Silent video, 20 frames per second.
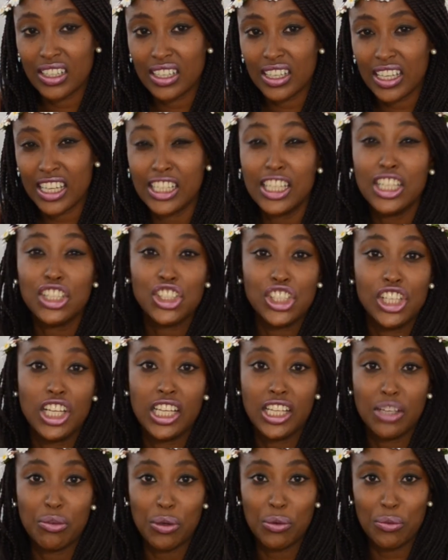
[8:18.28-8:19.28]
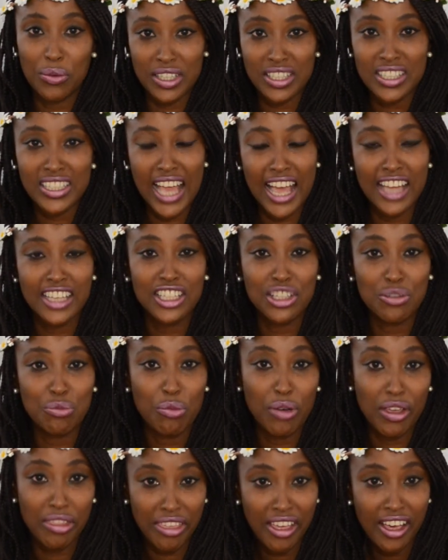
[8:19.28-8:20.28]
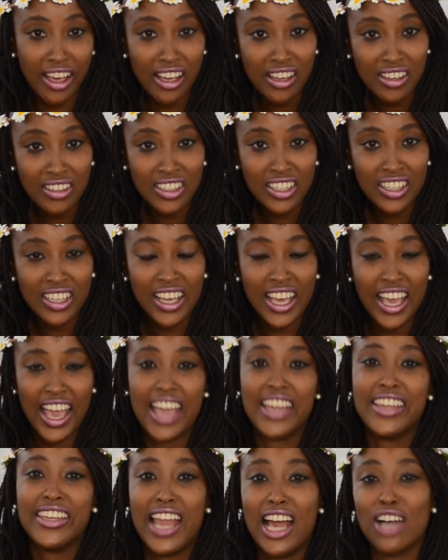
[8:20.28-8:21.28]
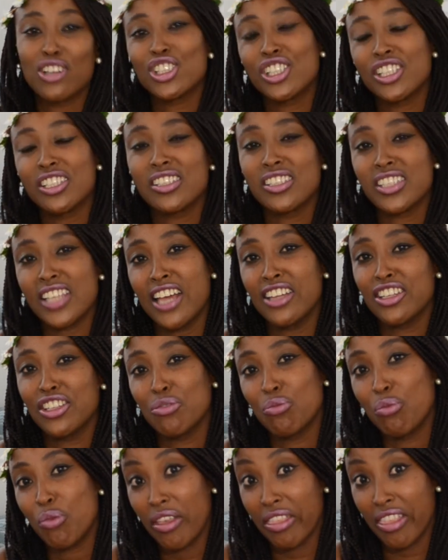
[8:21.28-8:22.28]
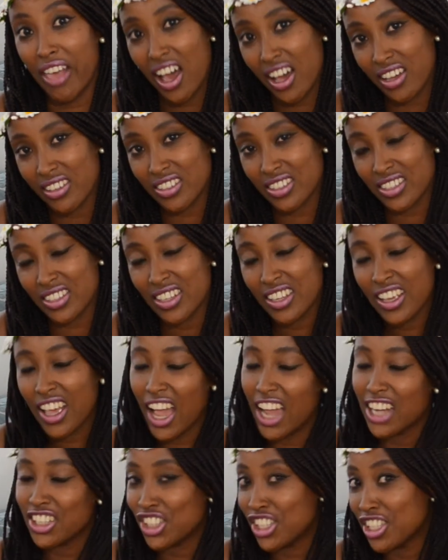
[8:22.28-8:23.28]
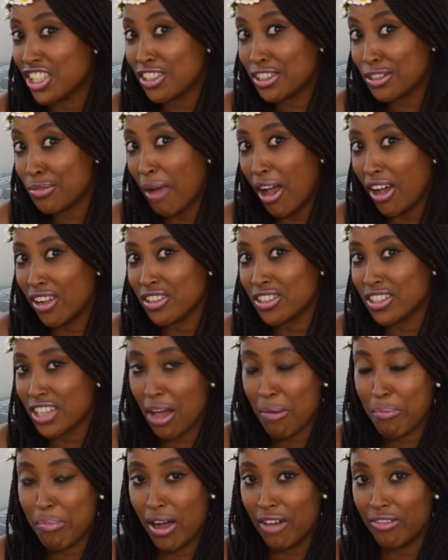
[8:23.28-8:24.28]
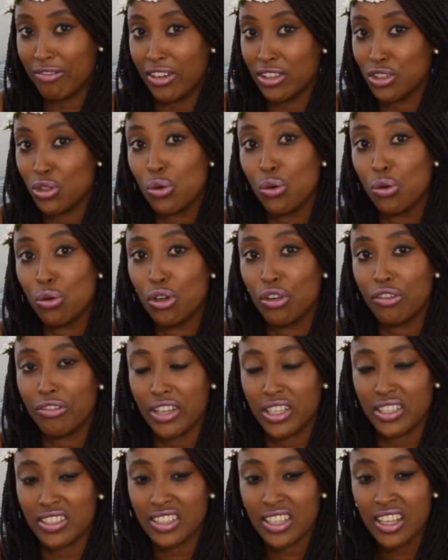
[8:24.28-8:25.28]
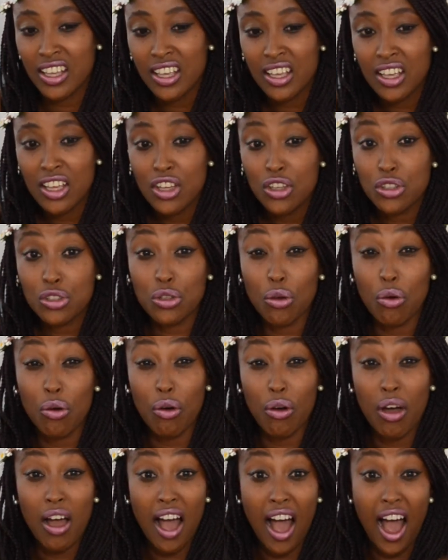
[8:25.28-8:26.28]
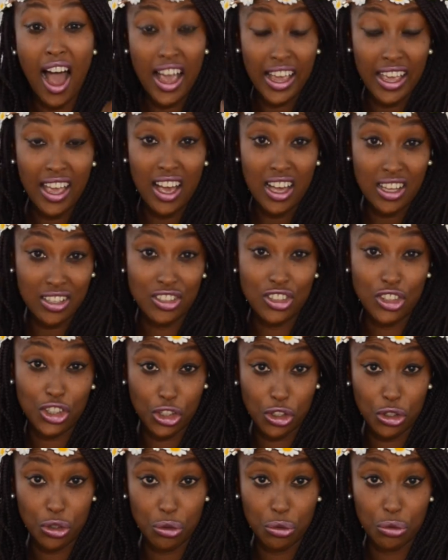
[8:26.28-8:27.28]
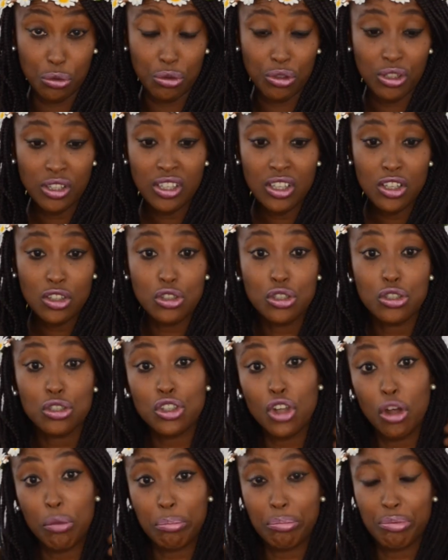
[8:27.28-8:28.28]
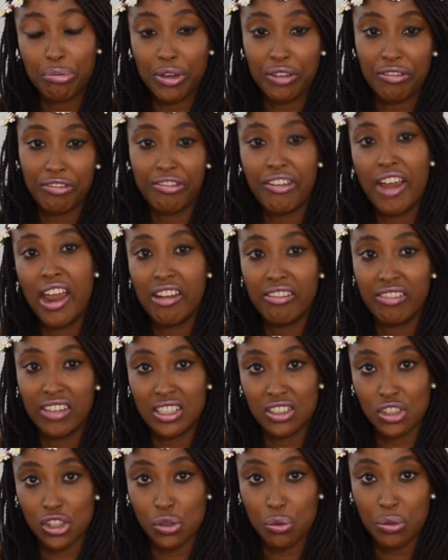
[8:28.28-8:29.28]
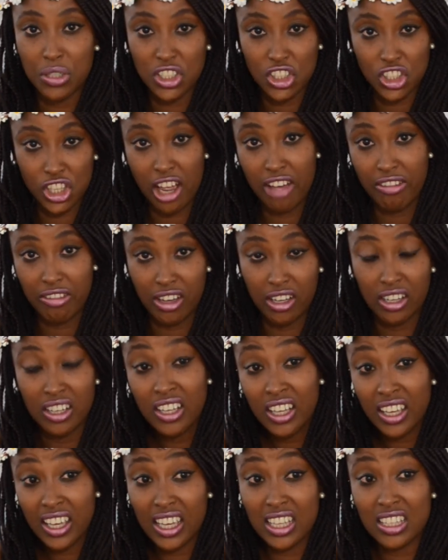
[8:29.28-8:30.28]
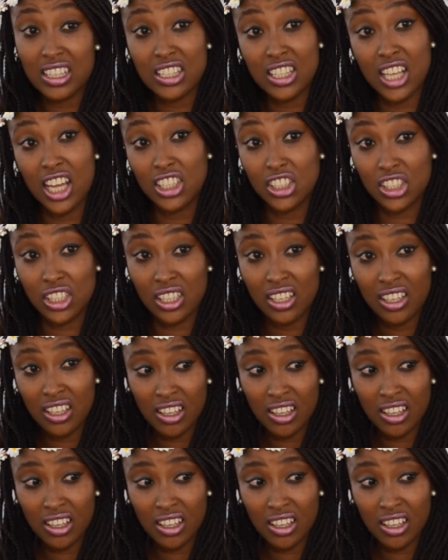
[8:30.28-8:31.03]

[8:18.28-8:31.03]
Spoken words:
initially we were standing with her, and now she's standing with us as she smiles above at all of us. So I ask you to stop referring to each other in such